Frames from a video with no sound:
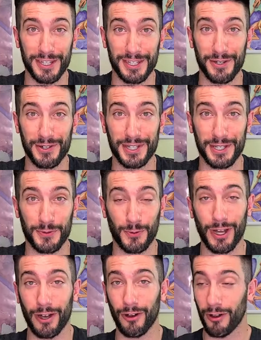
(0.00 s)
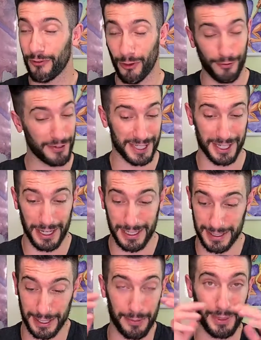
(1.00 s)
this series as well. Evolving
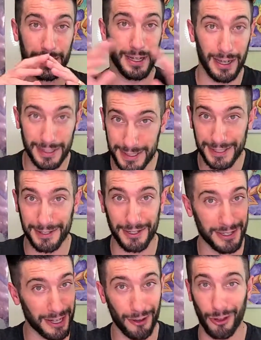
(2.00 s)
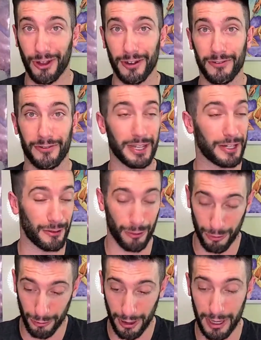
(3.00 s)
Skies is gonna be nuts. A lot of
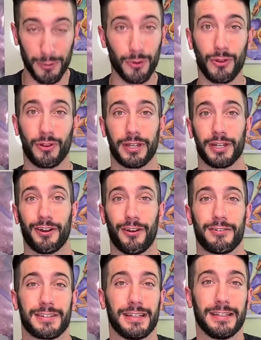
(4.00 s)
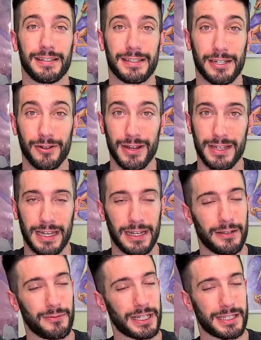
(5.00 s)
incredible looking cards in the series
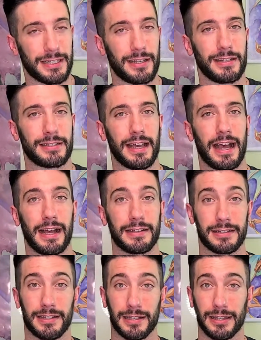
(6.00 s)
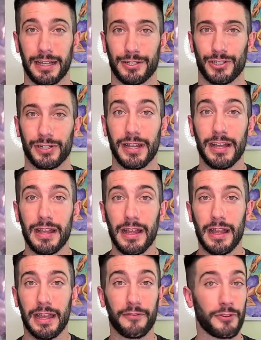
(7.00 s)
and I'm excited to add to the collection.
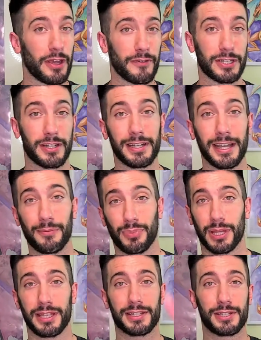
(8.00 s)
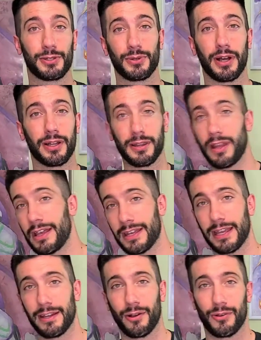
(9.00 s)
If you haven't done it yet, please do
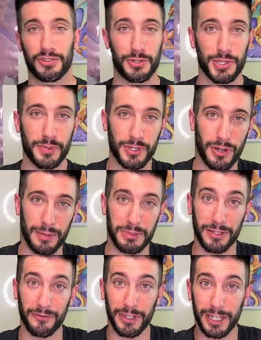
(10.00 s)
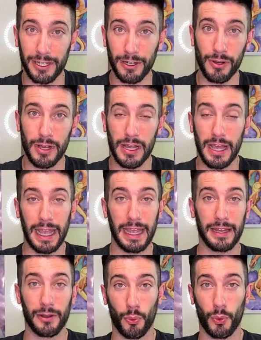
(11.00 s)
like and also subscribe to the video.
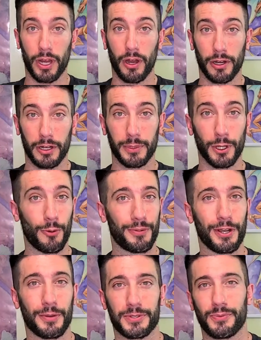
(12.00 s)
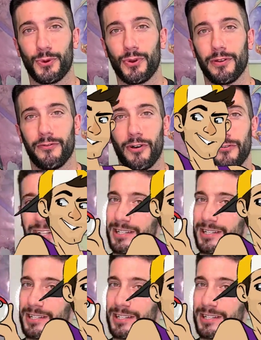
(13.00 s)
And we are gonna be opening up some more Evolving